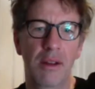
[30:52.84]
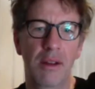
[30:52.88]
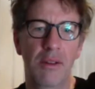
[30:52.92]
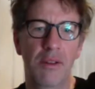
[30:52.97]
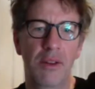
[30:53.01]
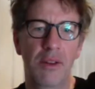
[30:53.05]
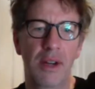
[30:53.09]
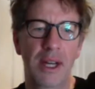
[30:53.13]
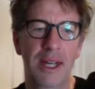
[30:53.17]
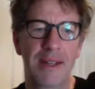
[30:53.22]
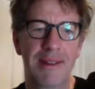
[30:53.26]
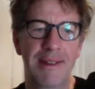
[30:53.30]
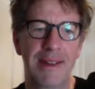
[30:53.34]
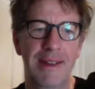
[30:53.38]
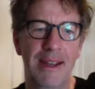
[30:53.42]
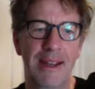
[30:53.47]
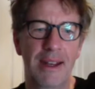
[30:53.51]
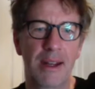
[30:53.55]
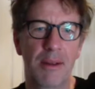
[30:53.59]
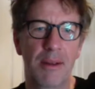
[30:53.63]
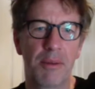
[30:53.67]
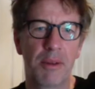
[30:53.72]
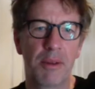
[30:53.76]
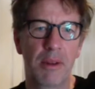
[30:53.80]
try and set it
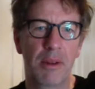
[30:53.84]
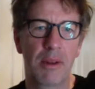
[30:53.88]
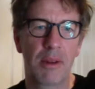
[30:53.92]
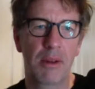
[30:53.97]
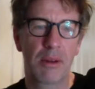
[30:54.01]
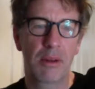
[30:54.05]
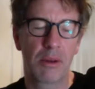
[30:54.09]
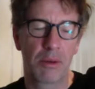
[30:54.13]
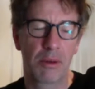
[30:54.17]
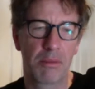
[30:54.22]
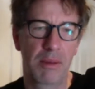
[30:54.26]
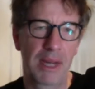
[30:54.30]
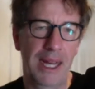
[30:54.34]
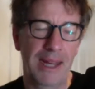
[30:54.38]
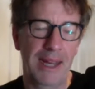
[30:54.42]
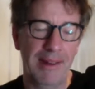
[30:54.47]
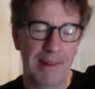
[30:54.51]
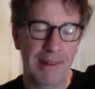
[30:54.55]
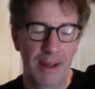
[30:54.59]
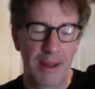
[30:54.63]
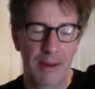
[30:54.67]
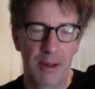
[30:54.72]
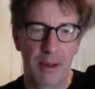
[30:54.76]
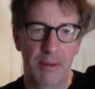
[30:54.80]
up, or next
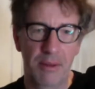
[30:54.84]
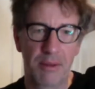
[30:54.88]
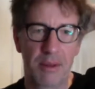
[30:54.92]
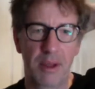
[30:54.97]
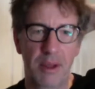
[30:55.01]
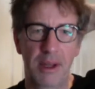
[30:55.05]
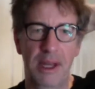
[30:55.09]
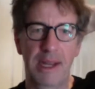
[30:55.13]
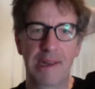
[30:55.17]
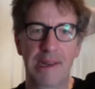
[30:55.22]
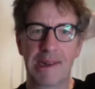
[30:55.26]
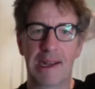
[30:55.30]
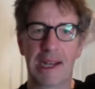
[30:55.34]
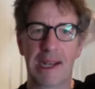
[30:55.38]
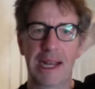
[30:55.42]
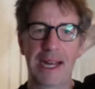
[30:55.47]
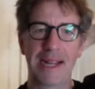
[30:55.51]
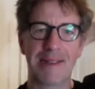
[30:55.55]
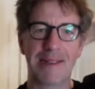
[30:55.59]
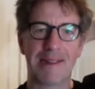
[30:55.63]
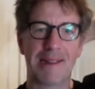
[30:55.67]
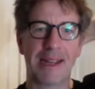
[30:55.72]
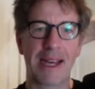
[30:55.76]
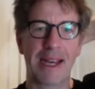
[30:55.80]
time I'll do it as a
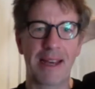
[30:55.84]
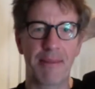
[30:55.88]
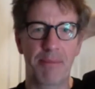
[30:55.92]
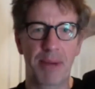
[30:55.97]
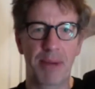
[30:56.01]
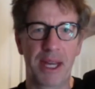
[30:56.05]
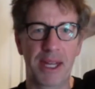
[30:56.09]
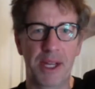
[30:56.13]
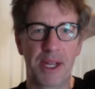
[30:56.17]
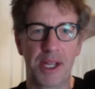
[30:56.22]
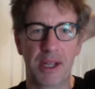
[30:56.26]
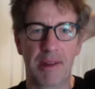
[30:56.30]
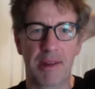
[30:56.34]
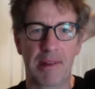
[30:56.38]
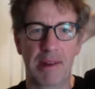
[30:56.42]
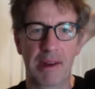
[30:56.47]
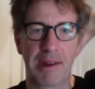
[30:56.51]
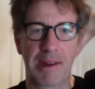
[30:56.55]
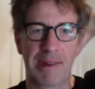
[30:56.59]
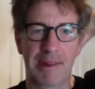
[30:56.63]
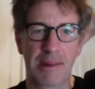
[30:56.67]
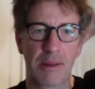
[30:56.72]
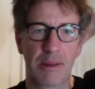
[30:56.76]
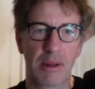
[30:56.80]
landscape picture, so
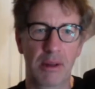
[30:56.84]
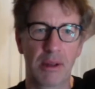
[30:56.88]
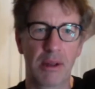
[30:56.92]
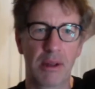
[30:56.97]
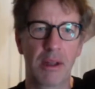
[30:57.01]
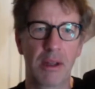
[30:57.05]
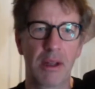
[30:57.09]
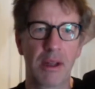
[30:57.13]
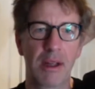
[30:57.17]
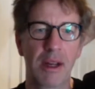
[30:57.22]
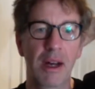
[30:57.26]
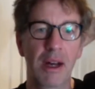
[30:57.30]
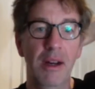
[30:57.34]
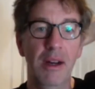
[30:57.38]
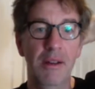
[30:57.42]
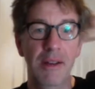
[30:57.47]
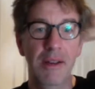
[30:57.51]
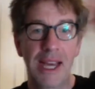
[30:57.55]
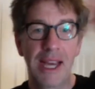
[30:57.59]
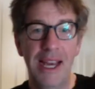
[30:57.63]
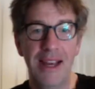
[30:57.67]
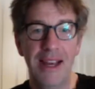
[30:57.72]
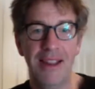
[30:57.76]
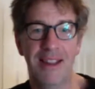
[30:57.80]
it's not. Oh
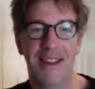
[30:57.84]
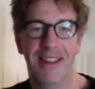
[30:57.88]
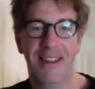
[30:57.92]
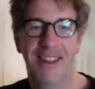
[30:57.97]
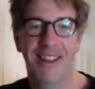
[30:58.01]
yes.